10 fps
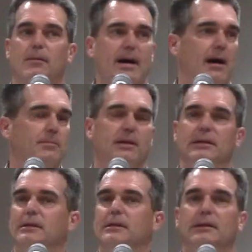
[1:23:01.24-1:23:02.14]
about
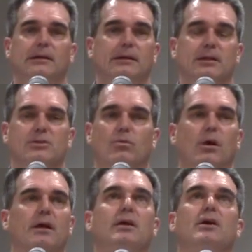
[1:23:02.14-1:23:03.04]
me is
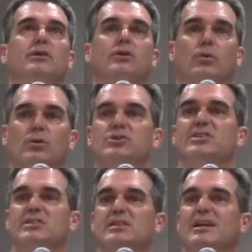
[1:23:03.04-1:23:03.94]
what the Lord
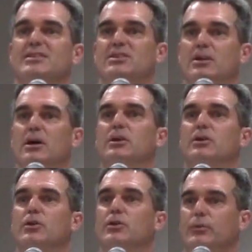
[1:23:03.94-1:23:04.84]
Jesus has
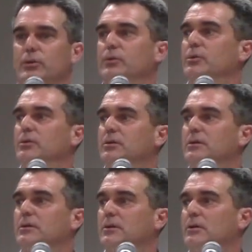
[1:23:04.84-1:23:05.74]
done through
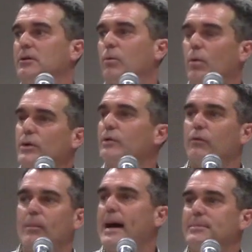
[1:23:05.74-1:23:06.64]

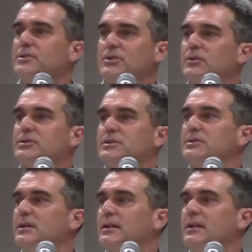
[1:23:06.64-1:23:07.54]
wonderful Baptist
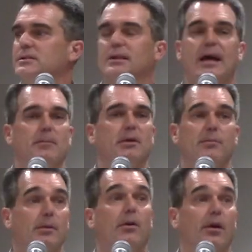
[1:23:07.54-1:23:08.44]
churches that He's allowed me
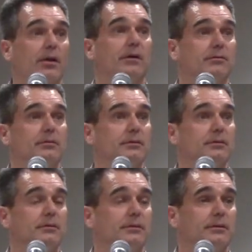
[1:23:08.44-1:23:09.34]
to be a part of.
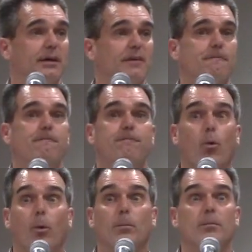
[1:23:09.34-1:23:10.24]
They have
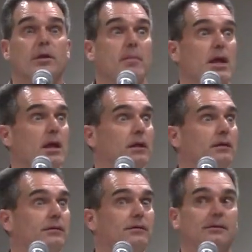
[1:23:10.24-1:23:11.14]
formed me.
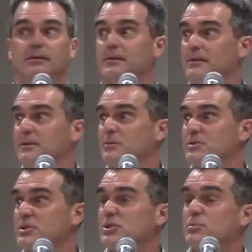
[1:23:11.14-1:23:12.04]
It
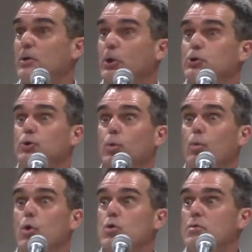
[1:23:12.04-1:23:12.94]
was the spiritual
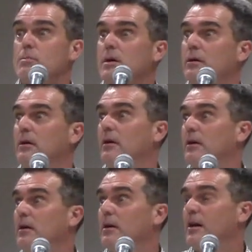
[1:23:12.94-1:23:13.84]
womb
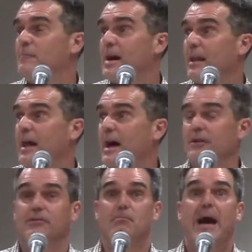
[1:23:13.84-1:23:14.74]
of my
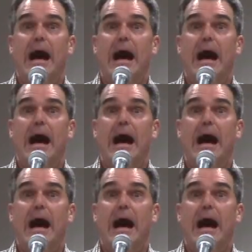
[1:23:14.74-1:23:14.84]
life.